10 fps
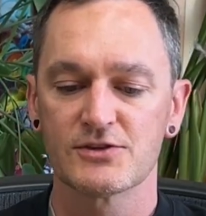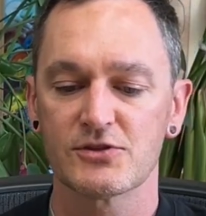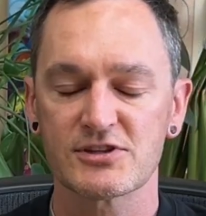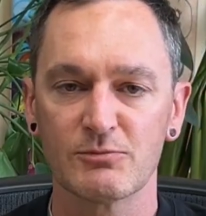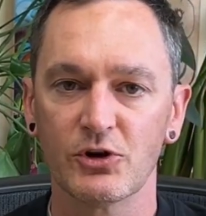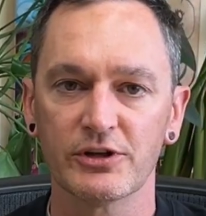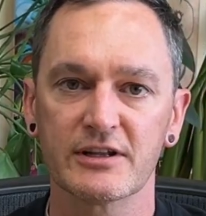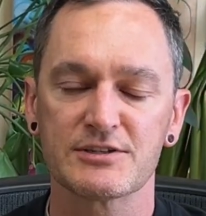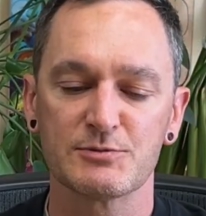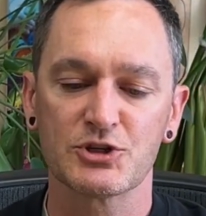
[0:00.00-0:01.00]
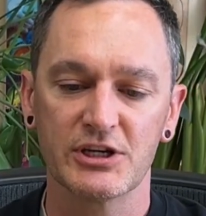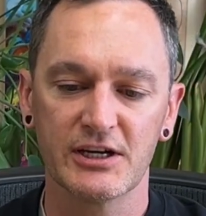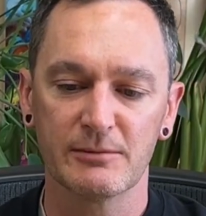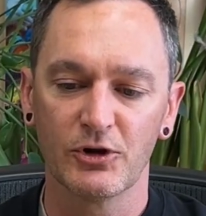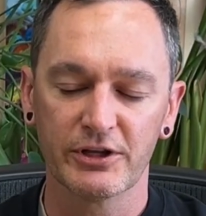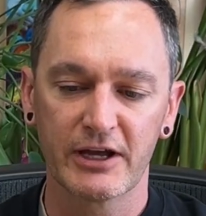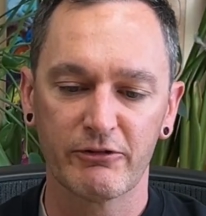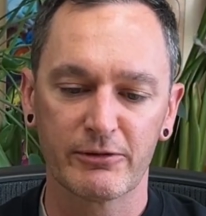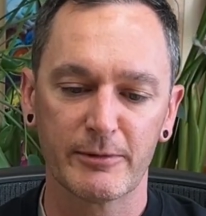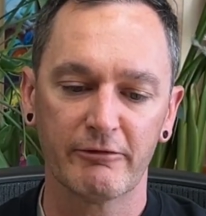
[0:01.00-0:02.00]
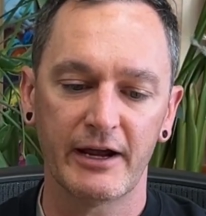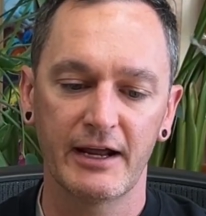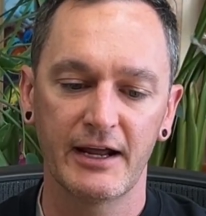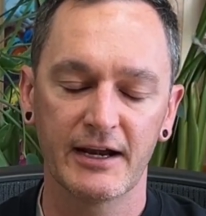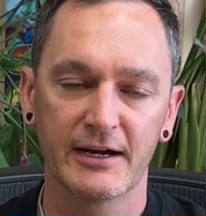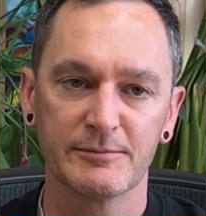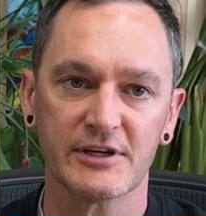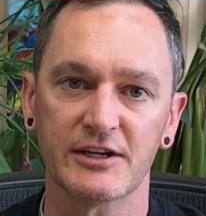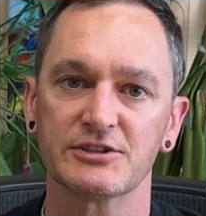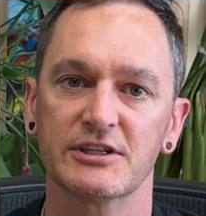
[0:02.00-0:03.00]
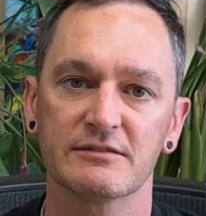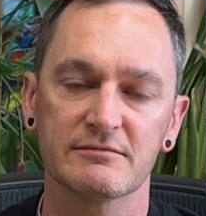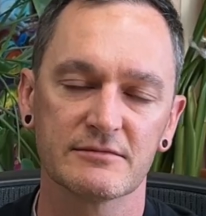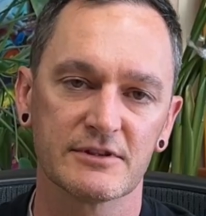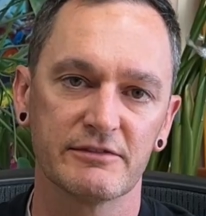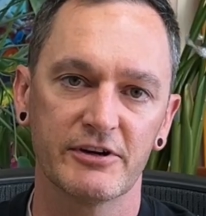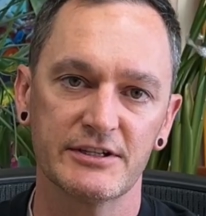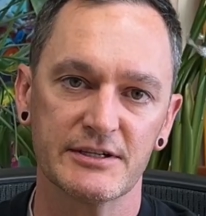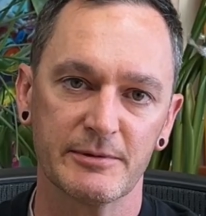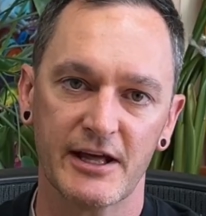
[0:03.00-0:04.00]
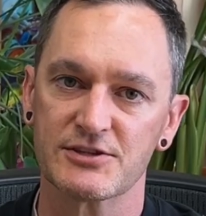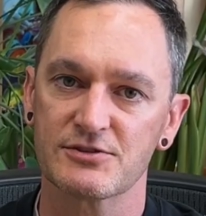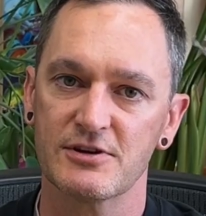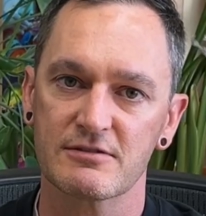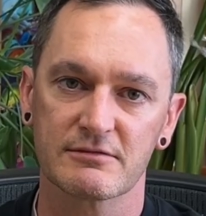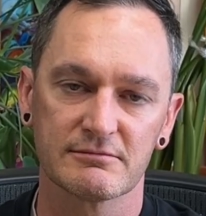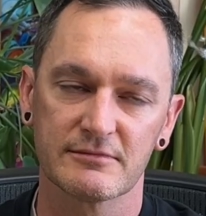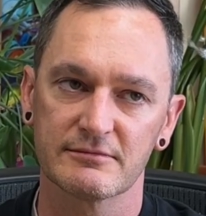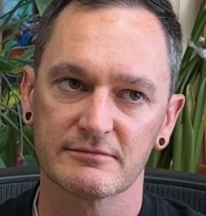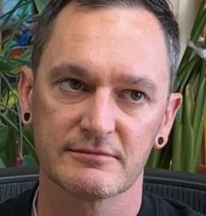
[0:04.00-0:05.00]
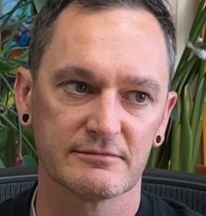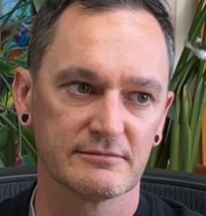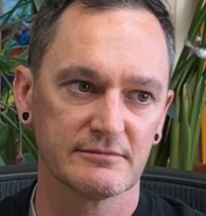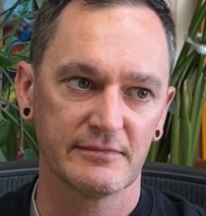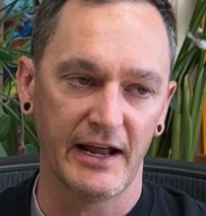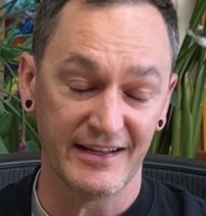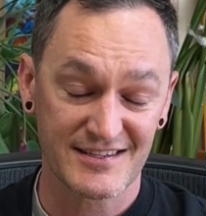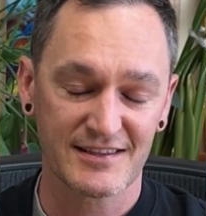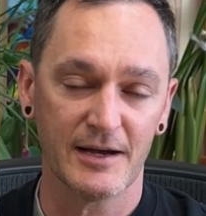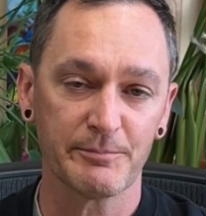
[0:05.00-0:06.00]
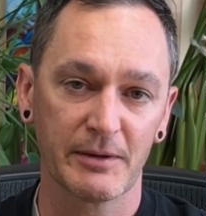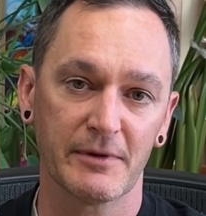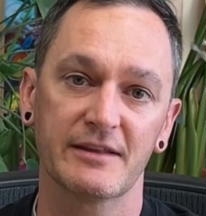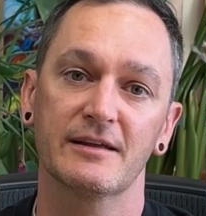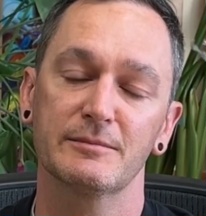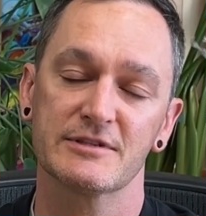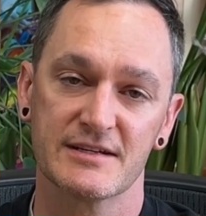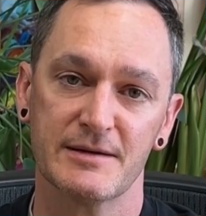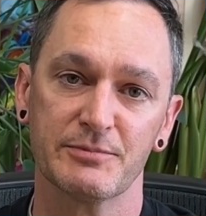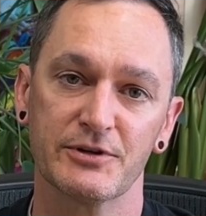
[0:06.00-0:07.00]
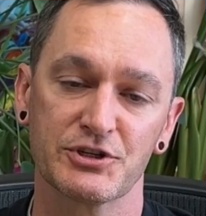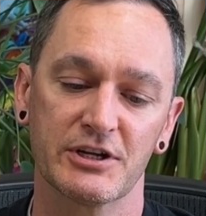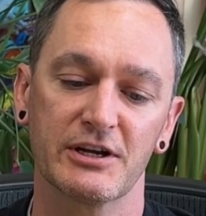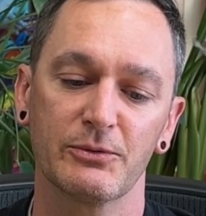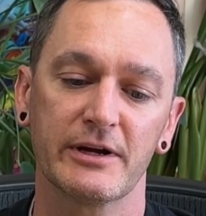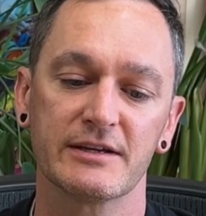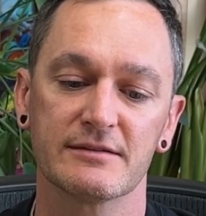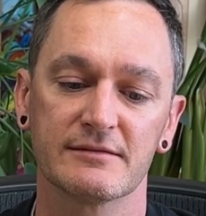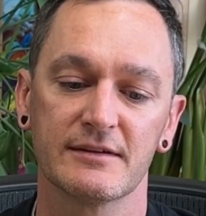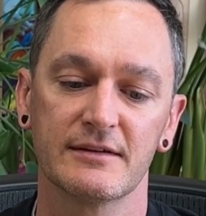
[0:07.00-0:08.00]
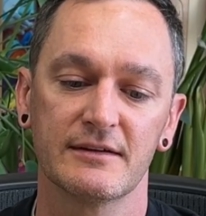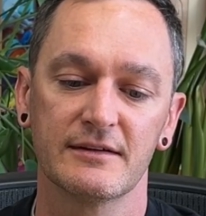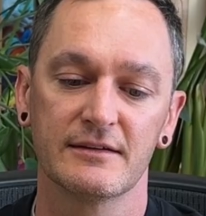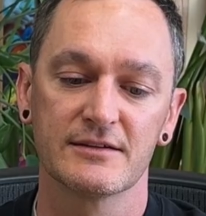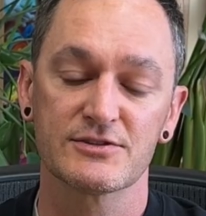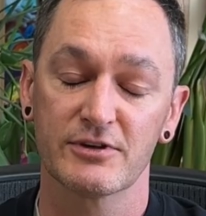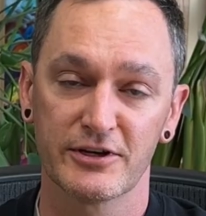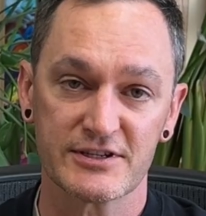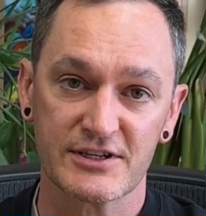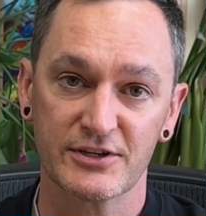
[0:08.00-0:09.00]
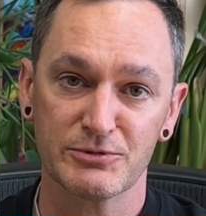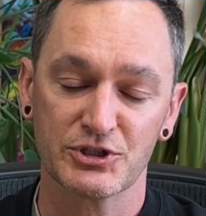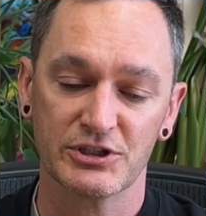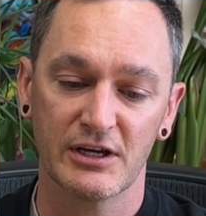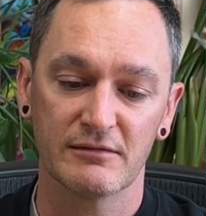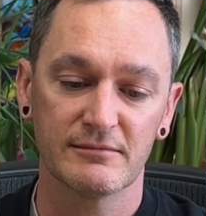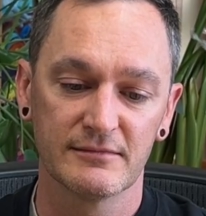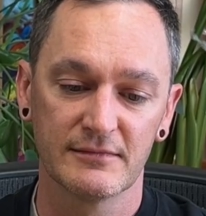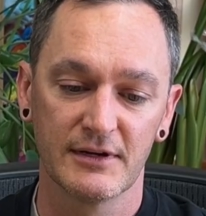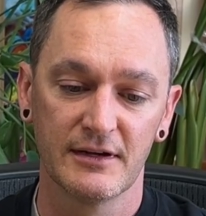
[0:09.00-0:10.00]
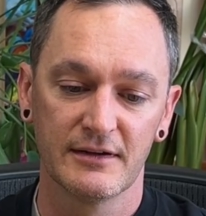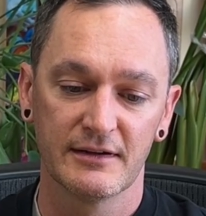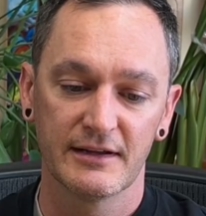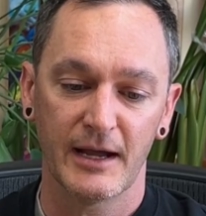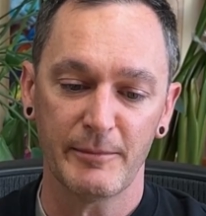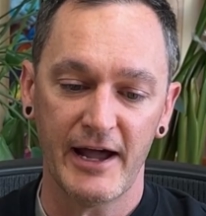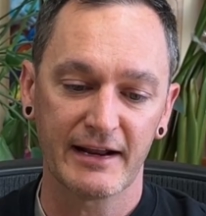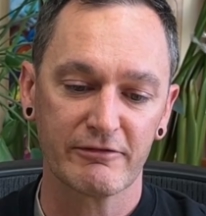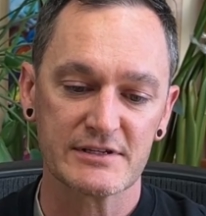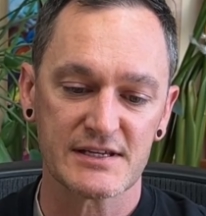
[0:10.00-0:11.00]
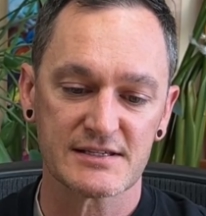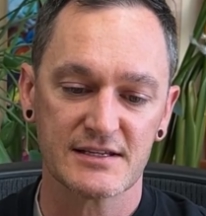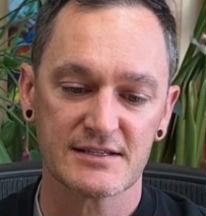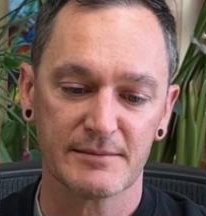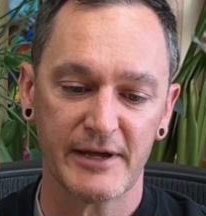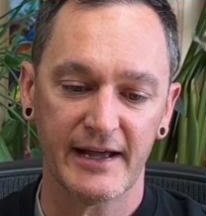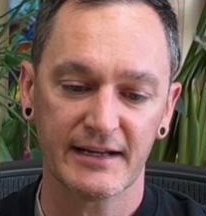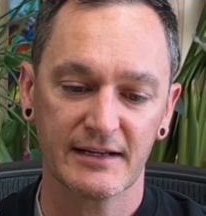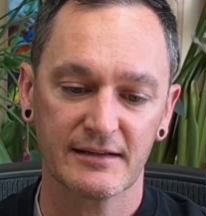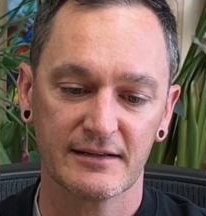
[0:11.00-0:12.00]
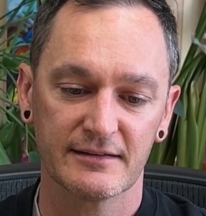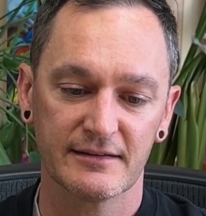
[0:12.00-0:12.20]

So as I'm holding this machine, I'm holding it with my right hand, and I'm touching the very tip of that stroke. And it's thumping my thumb, it's not pushing it away. So I know it's a good machine. I'm adding resistance, I'm adding